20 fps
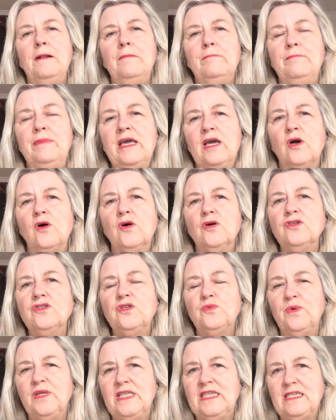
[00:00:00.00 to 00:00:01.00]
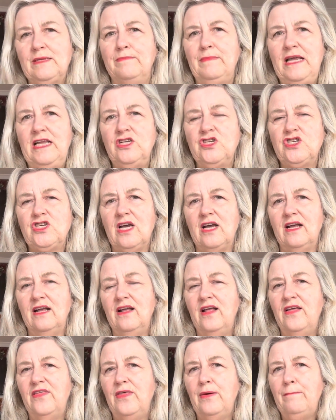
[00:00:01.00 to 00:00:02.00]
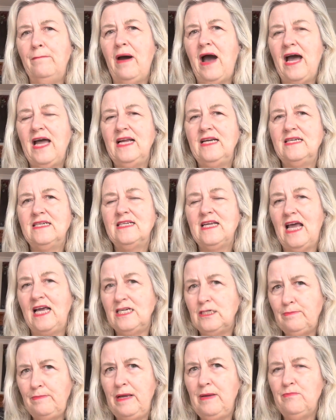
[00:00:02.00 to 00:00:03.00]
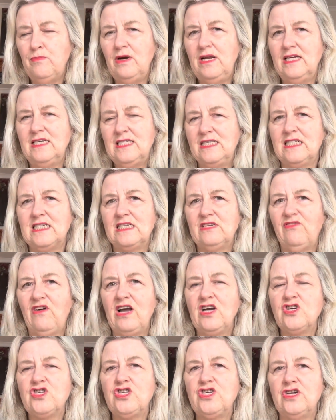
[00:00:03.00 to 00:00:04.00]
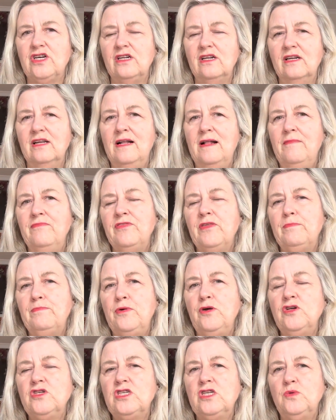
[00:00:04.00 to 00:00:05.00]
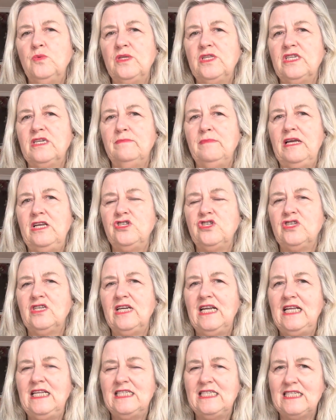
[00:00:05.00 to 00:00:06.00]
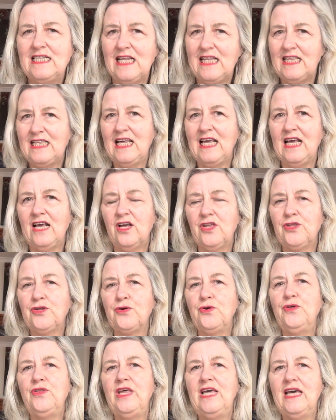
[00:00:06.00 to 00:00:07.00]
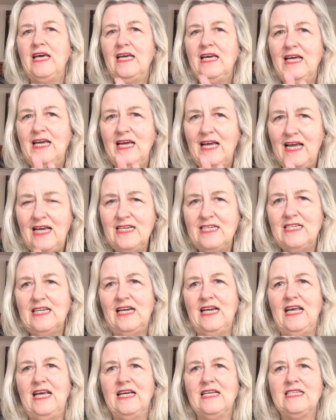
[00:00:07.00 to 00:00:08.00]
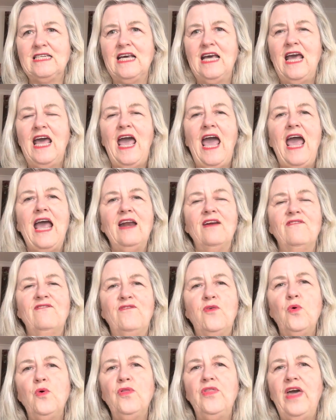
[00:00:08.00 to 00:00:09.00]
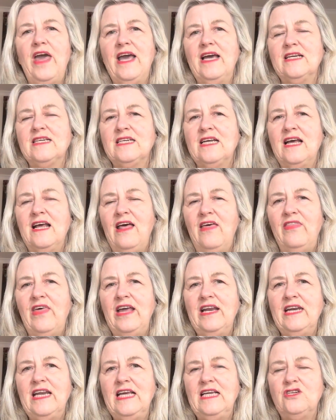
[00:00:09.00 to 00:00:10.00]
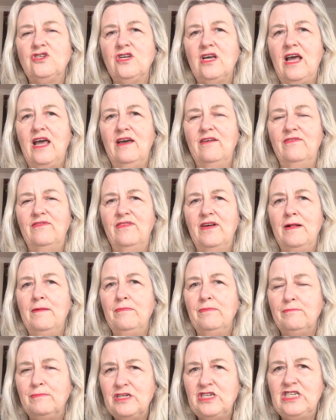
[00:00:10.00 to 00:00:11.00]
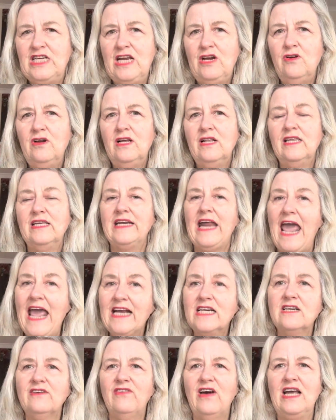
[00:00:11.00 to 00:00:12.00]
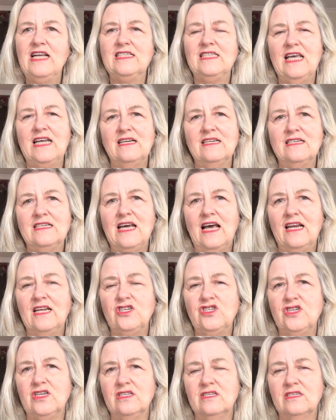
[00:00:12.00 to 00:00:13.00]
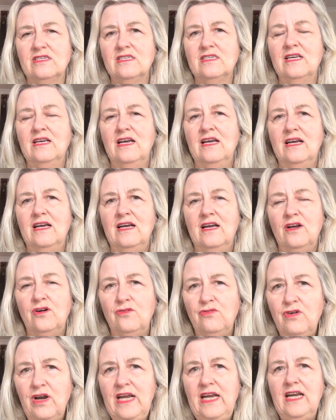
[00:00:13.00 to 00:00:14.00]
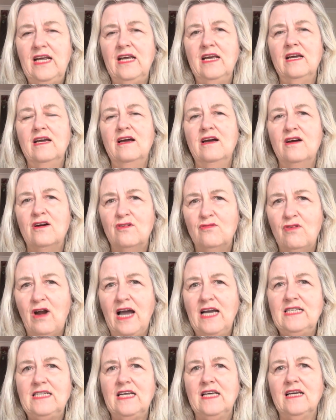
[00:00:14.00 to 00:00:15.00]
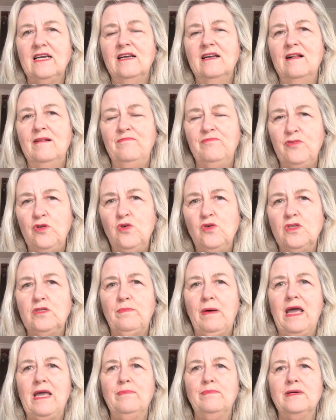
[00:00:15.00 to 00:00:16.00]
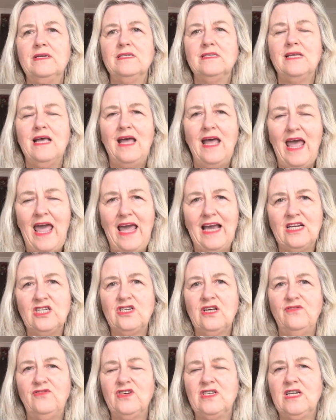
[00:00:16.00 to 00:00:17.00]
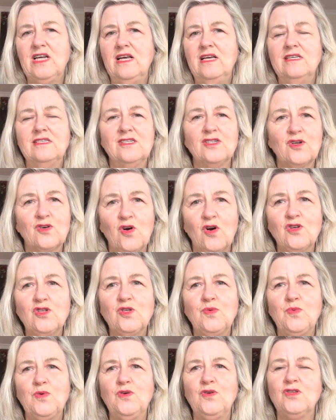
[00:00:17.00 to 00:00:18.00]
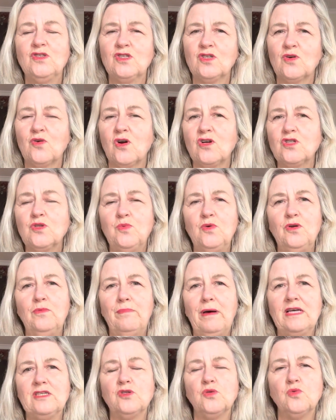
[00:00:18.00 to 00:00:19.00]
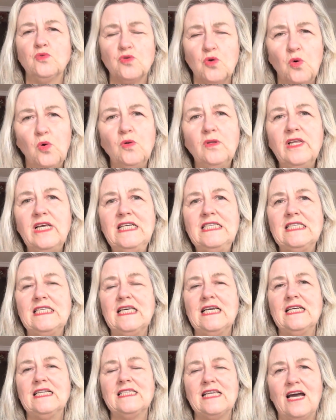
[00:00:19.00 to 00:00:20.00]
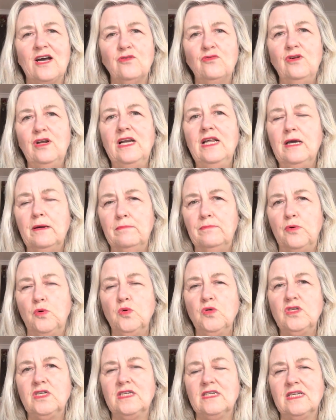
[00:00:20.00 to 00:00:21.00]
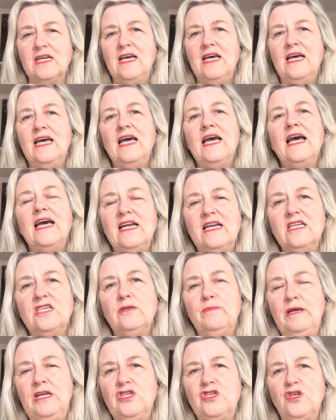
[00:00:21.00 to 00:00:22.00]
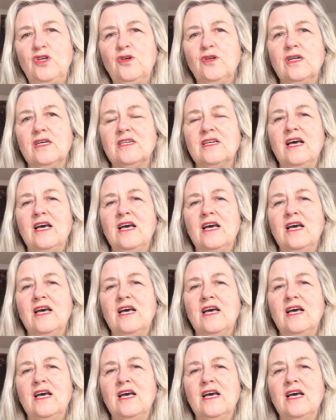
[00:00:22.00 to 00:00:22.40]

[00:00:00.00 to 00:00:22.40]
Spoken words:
Because with dementia, the mind and memory is dysfunctional, the person with dementia needs to think through their intellect. And for that, they need to have material that activates that intelligence. Reading, writing, newspapers, activities, crossword puzzles, all these things are really important in a dementia unit